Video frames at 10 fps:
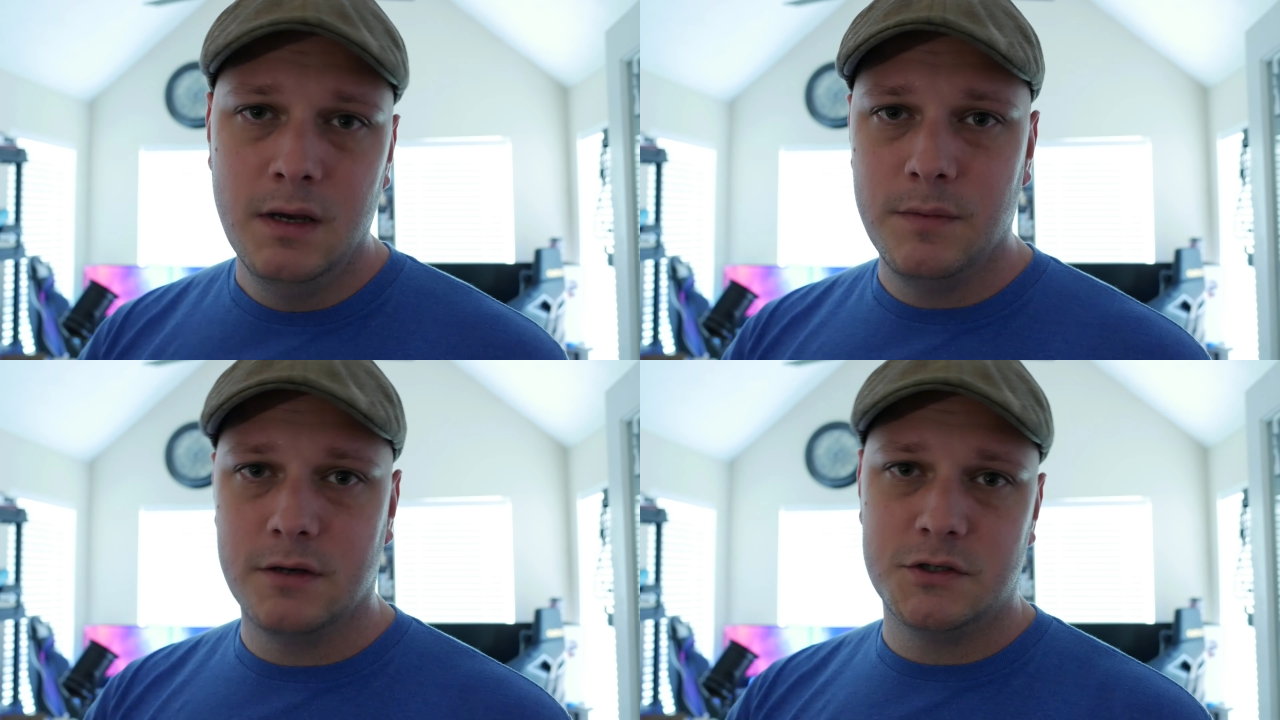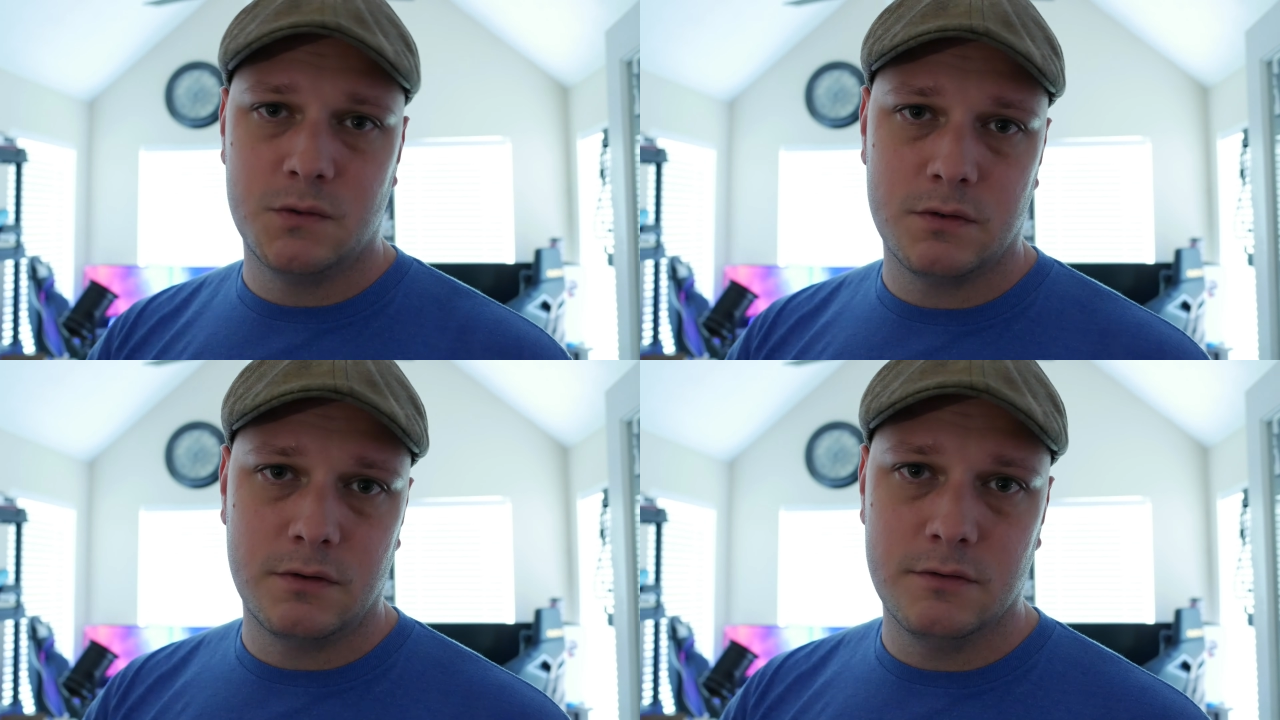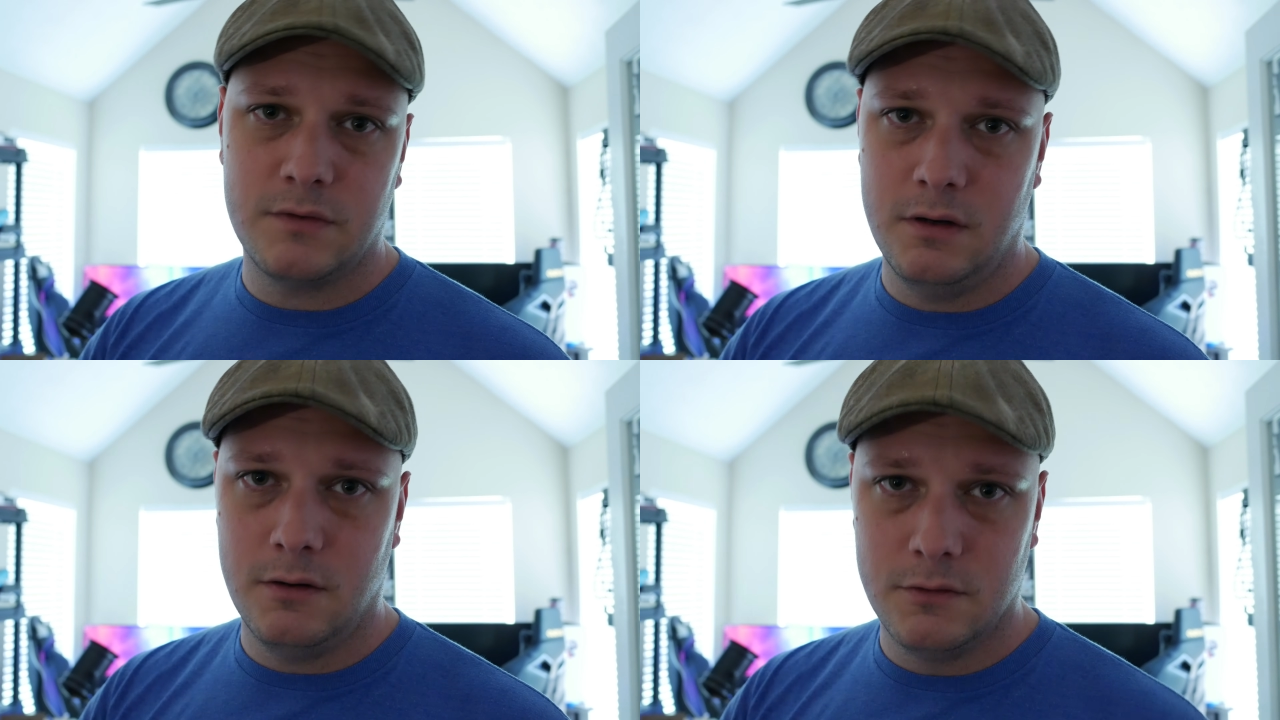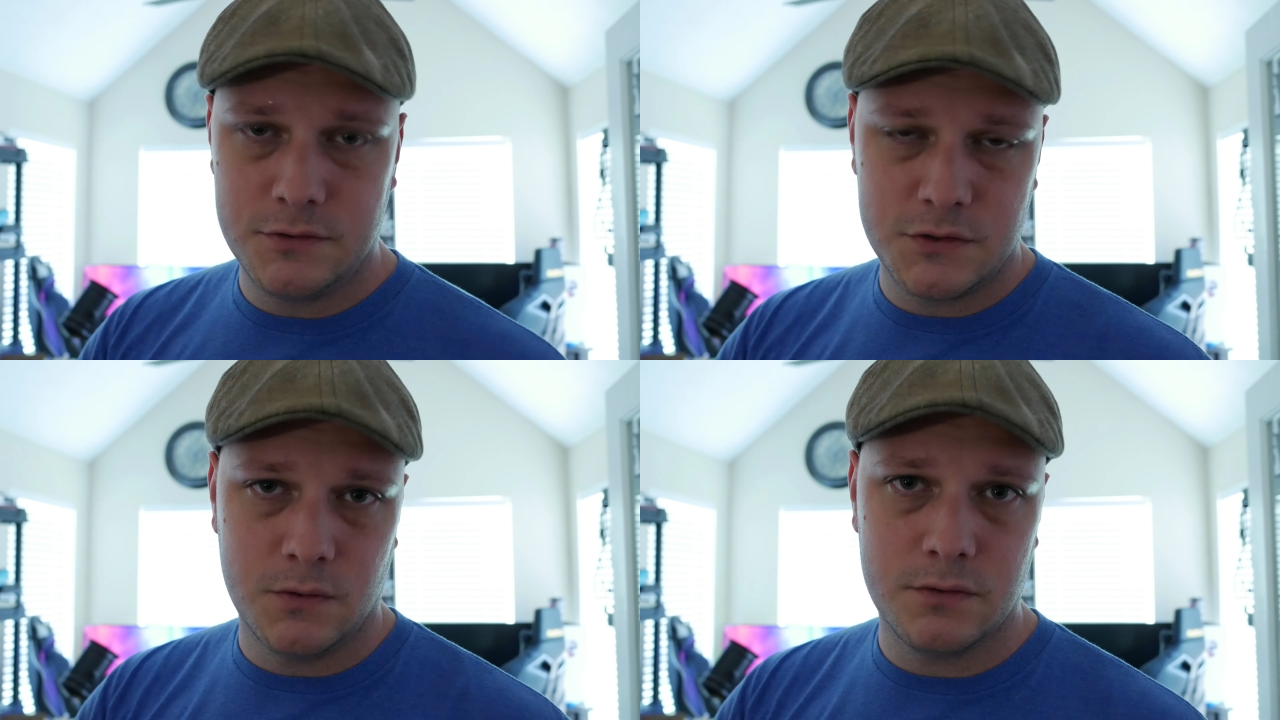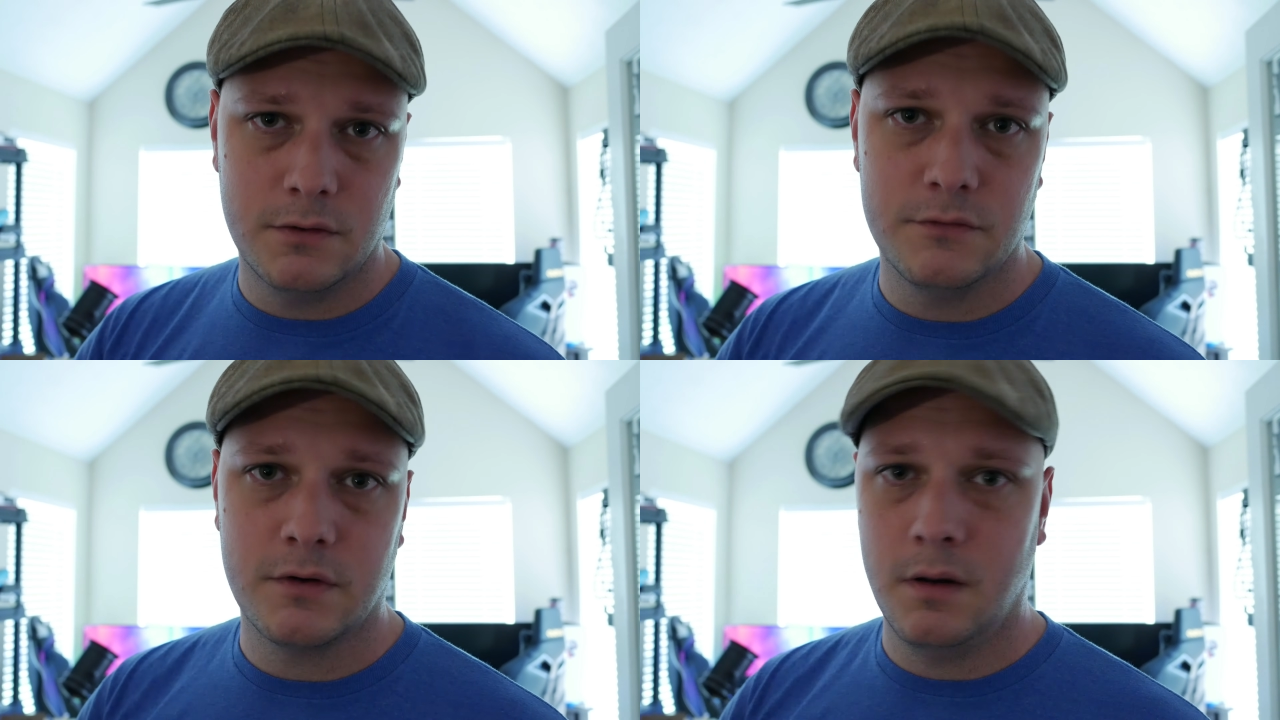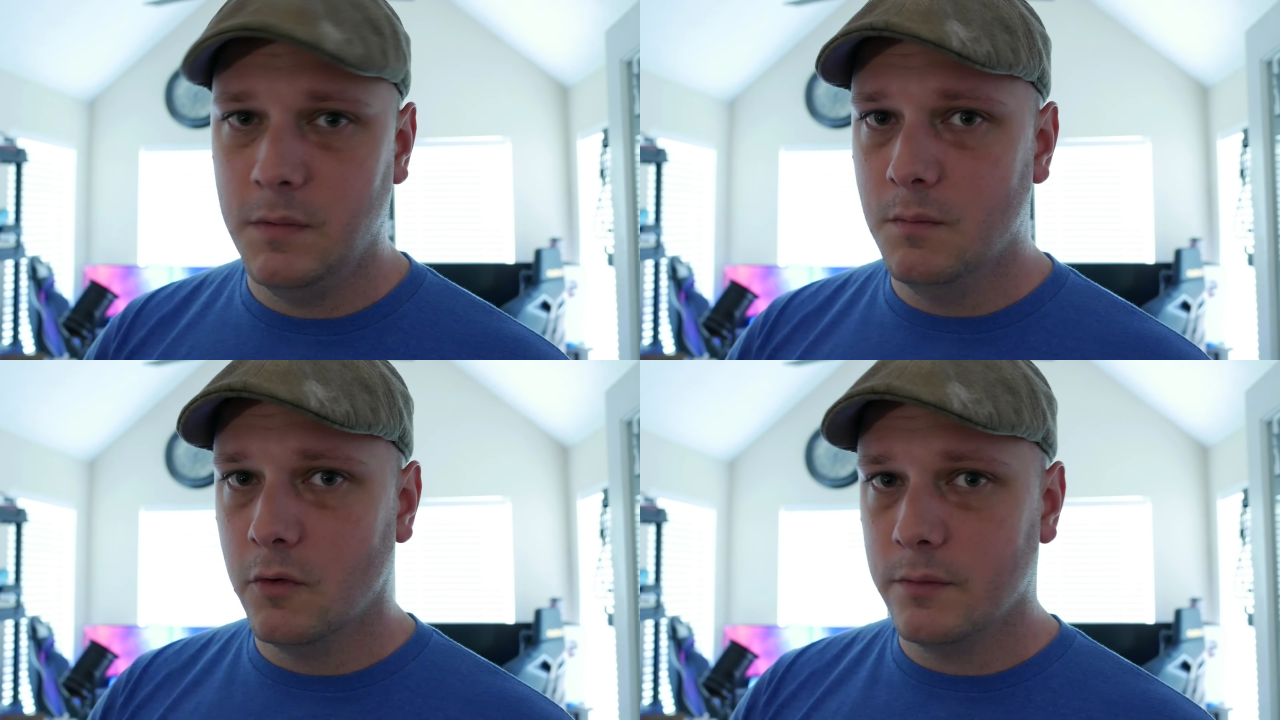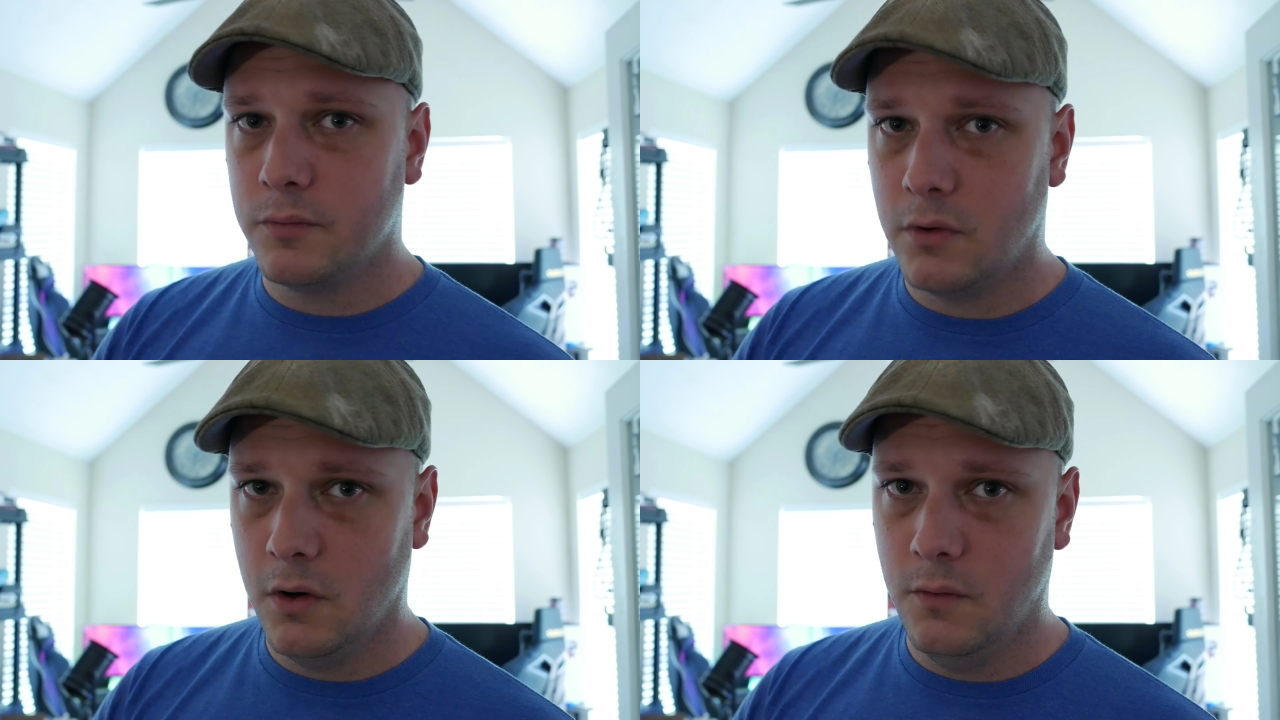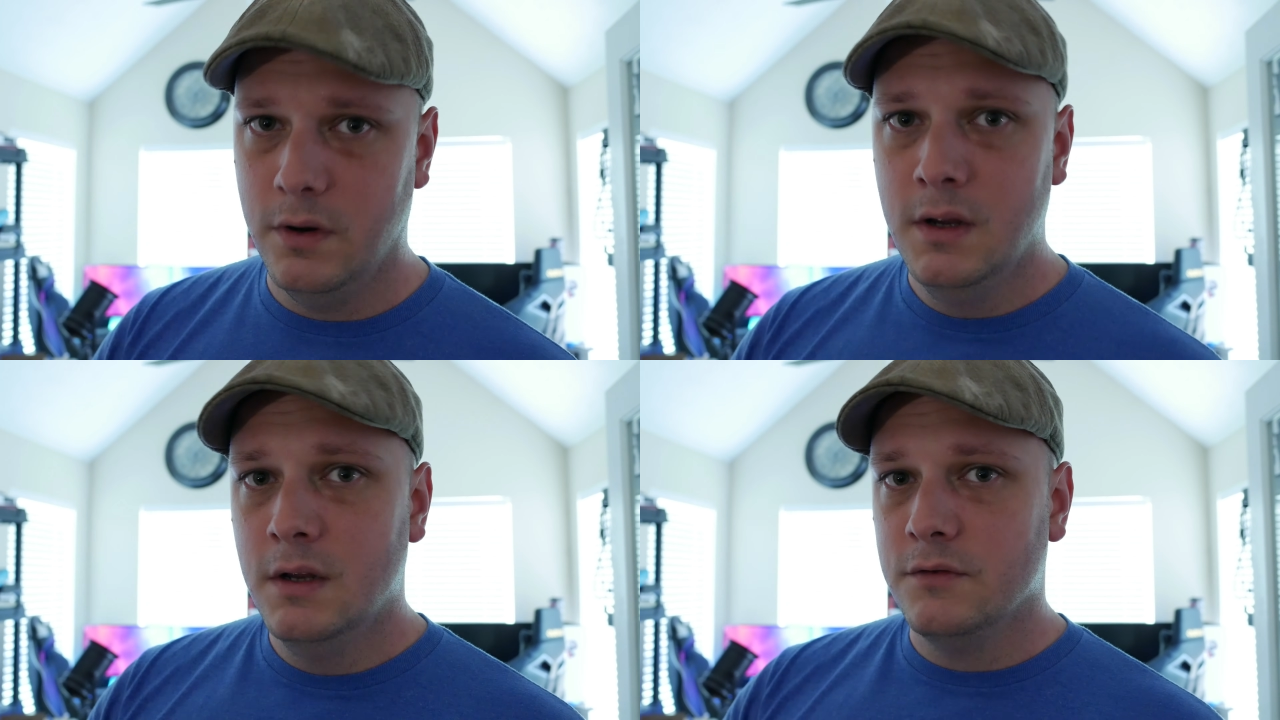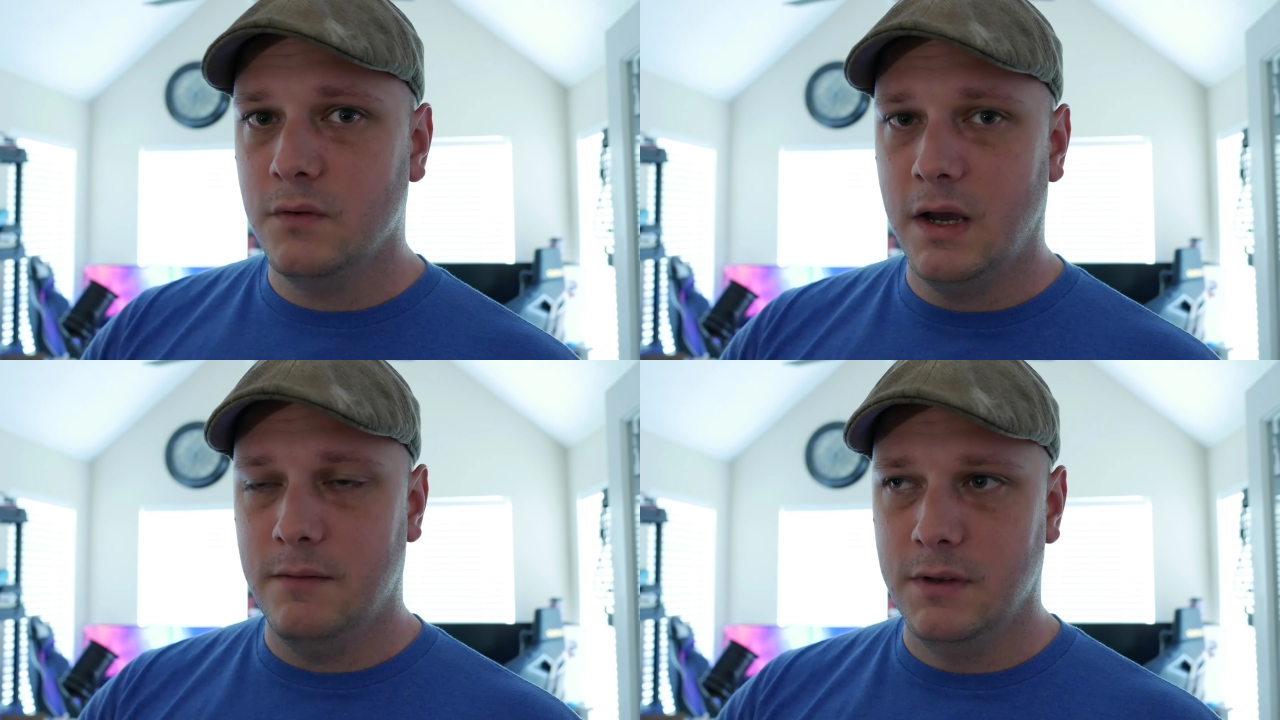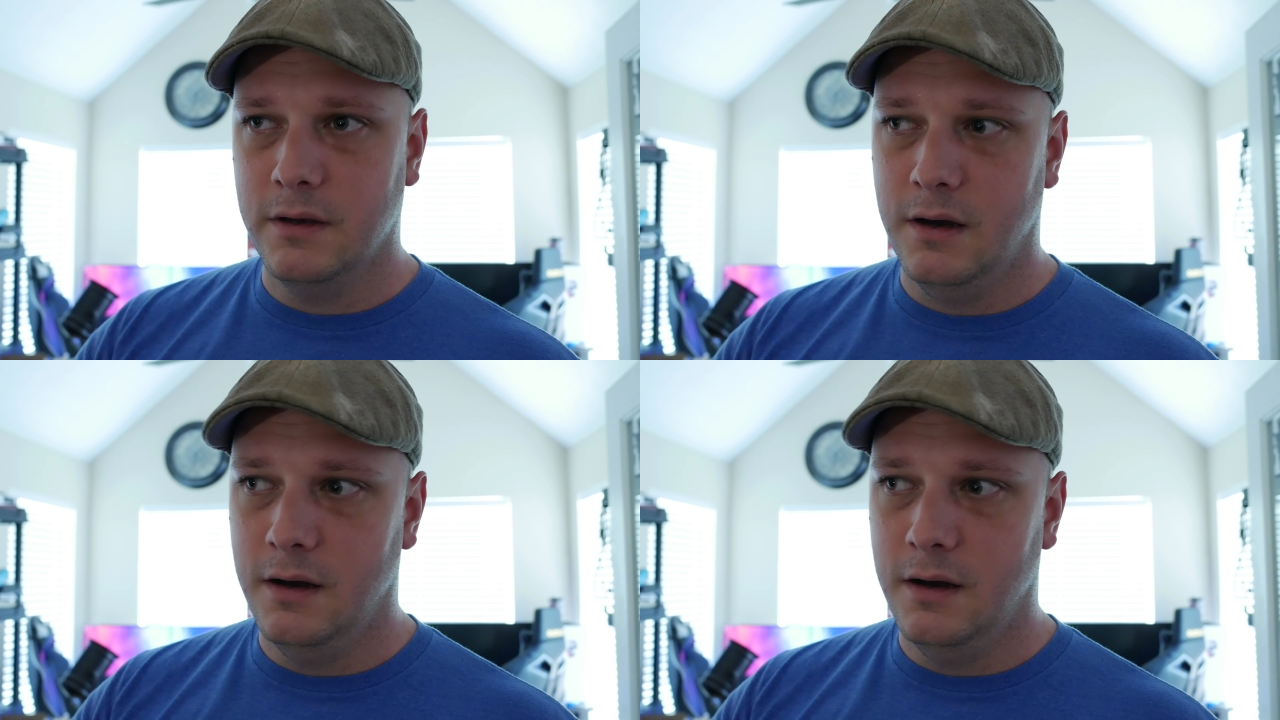because short throws and ultra short throws are going to be more prone to having